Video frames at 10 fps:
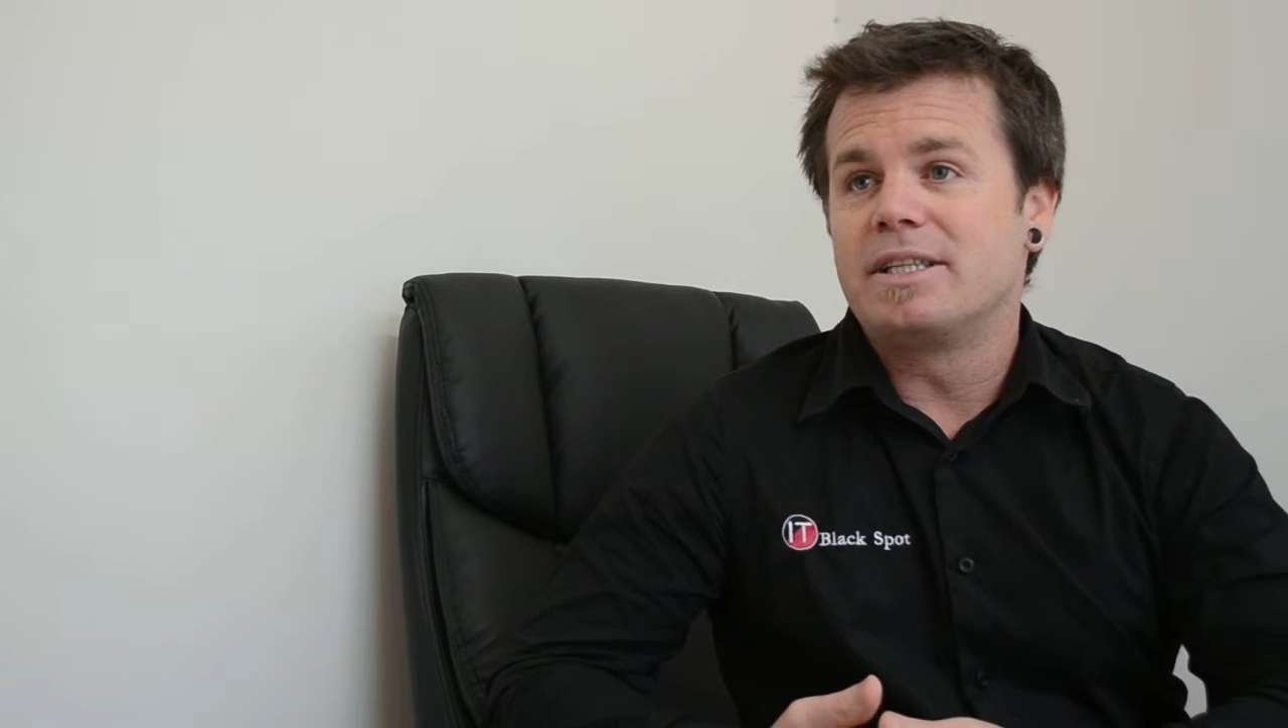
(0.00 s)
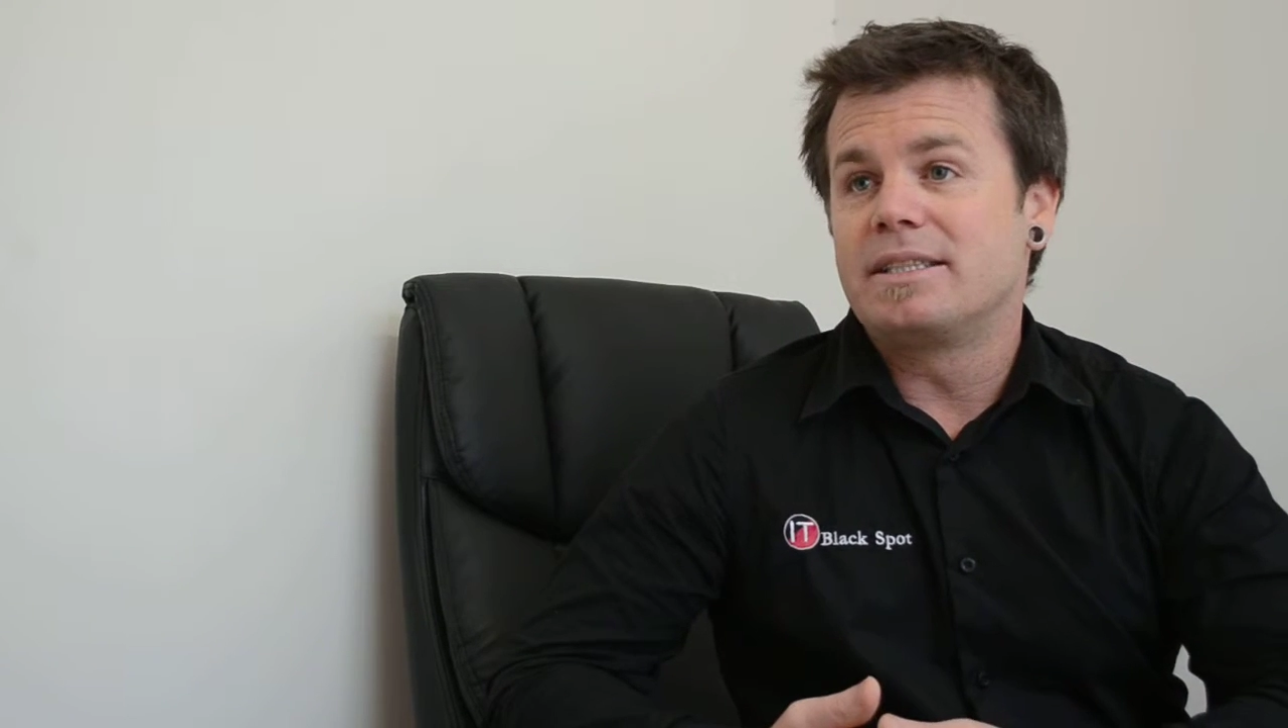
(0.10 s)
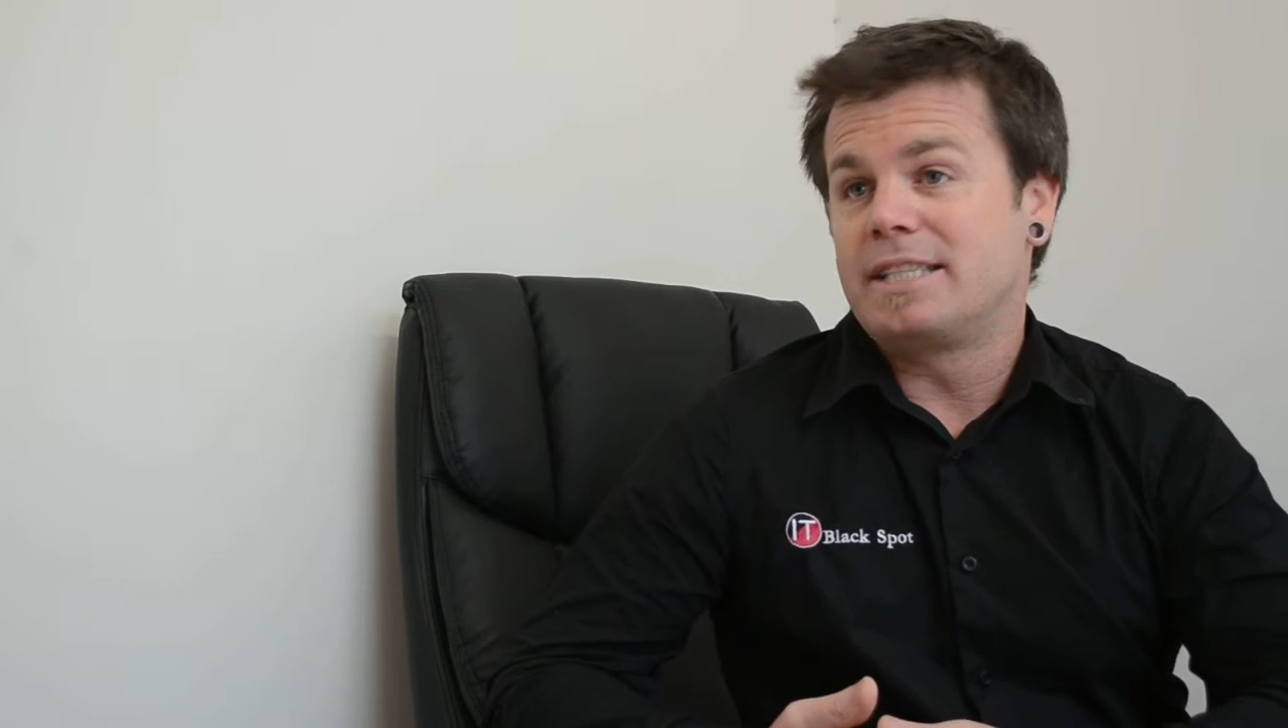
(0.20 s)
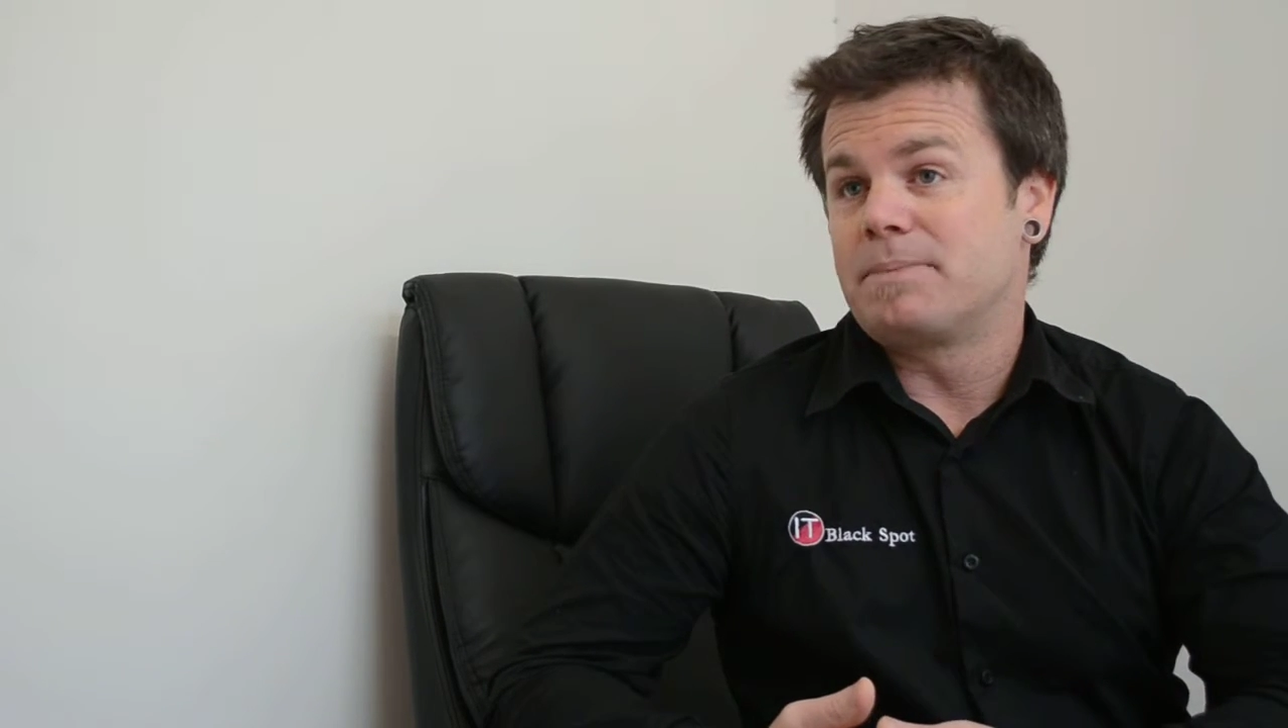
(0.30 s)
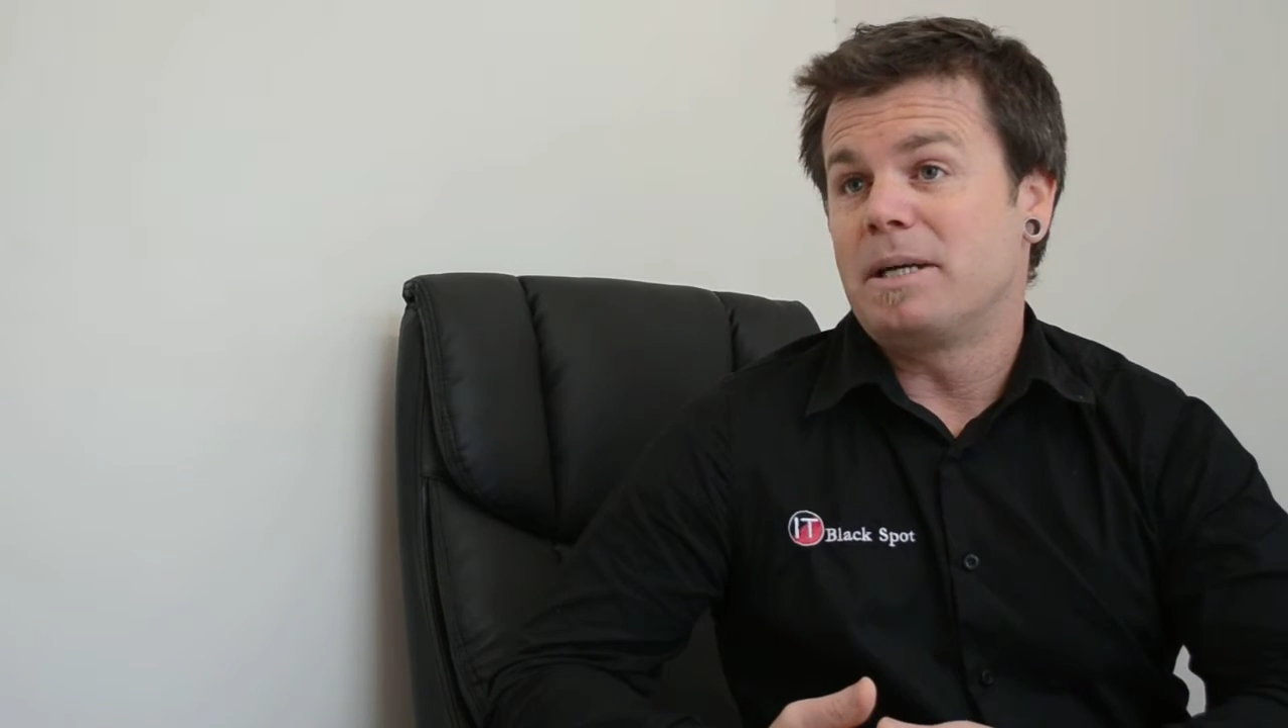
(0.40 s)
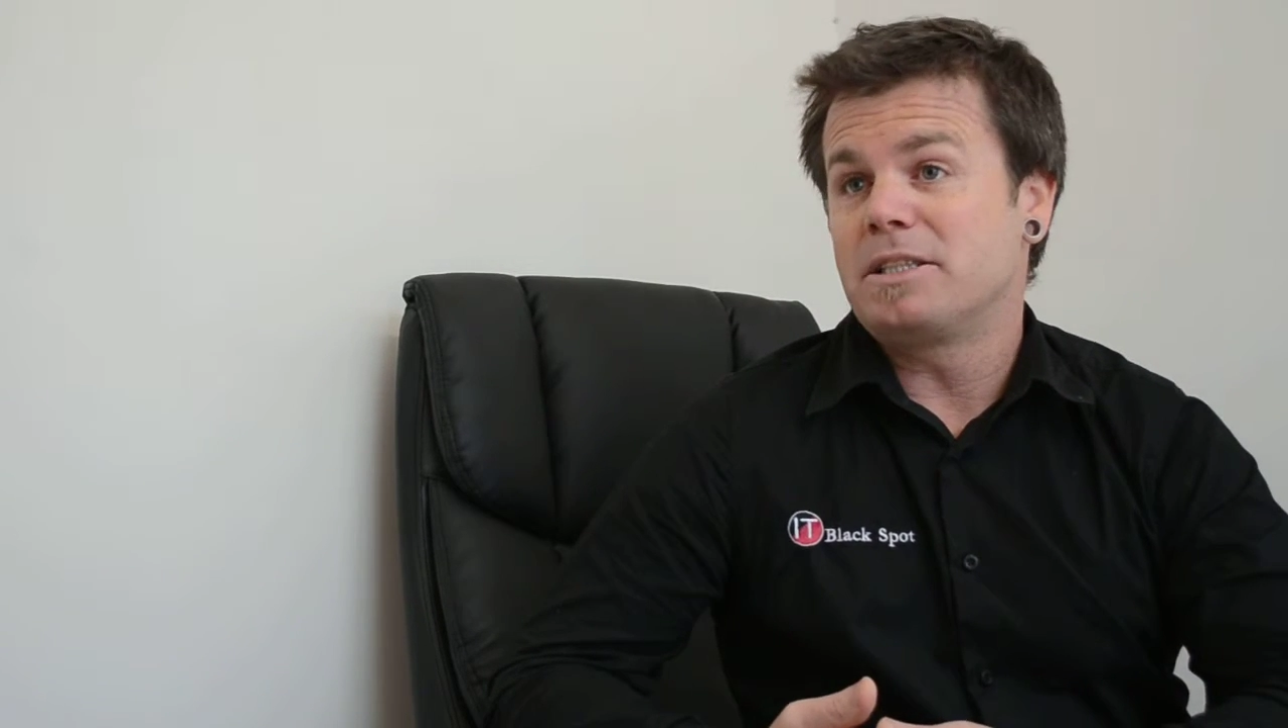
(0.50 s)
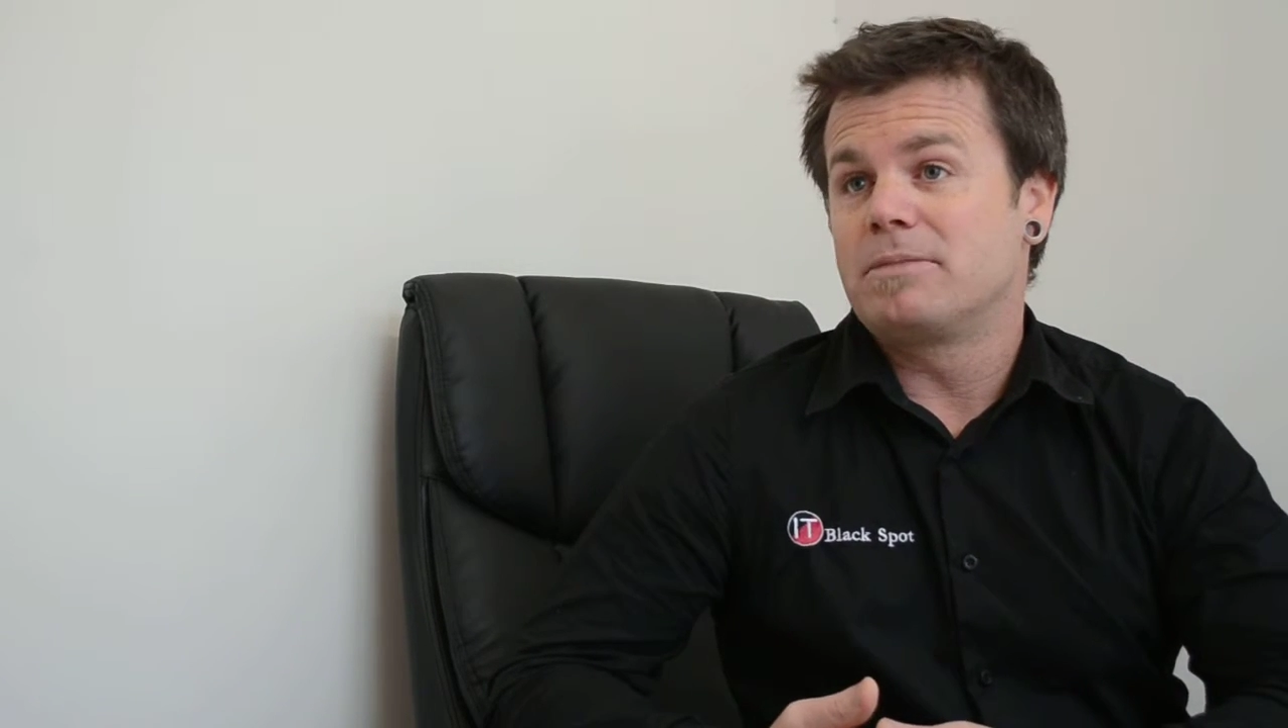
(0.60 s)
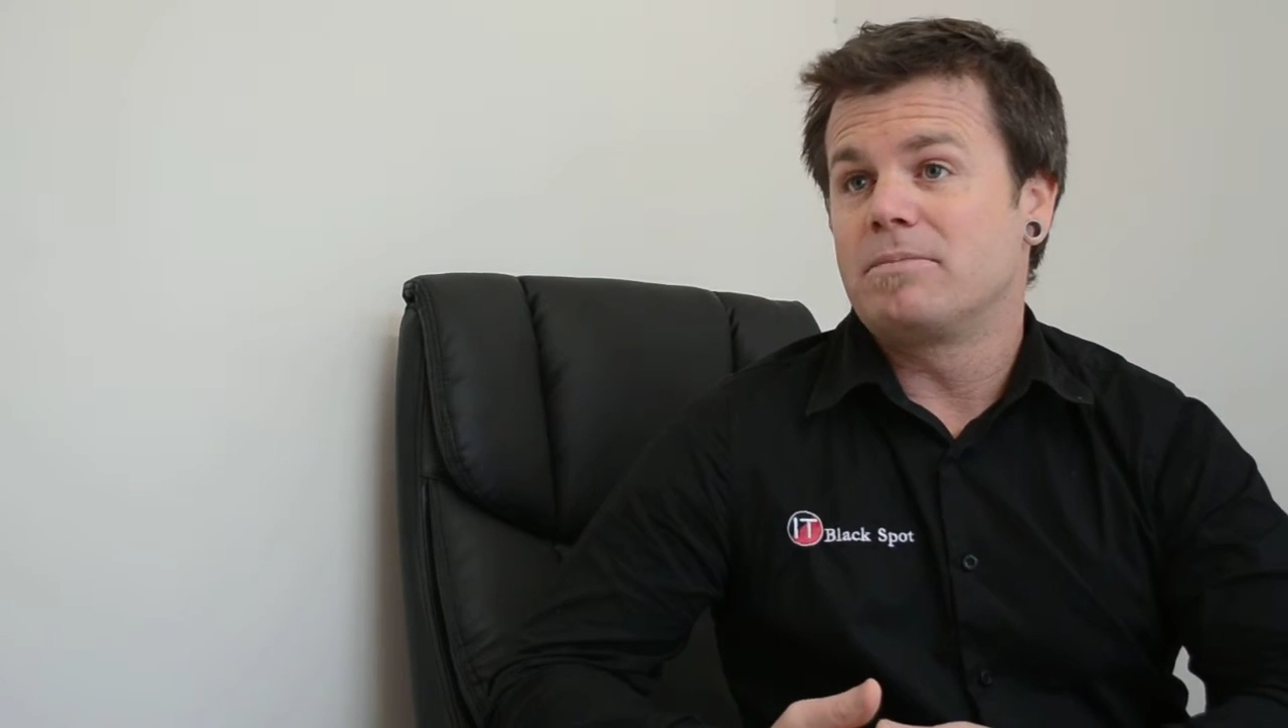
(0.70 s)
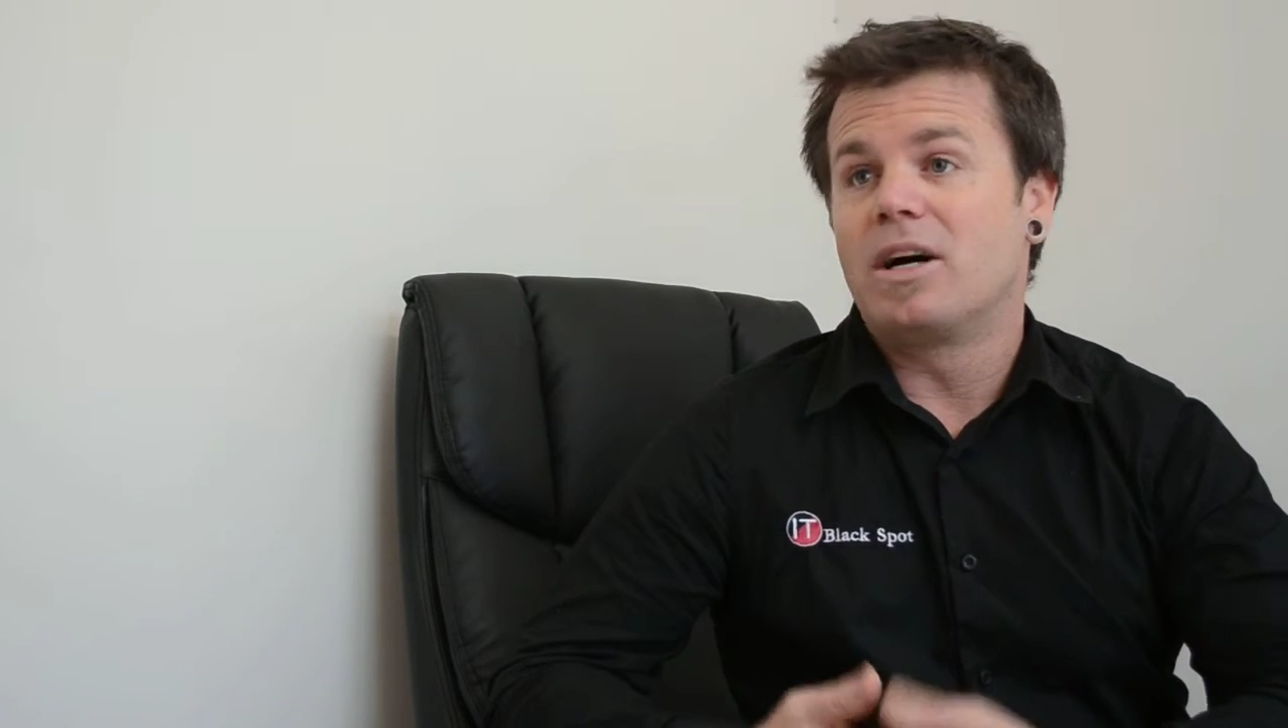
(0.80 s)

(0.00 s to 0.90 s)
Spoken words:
6 months.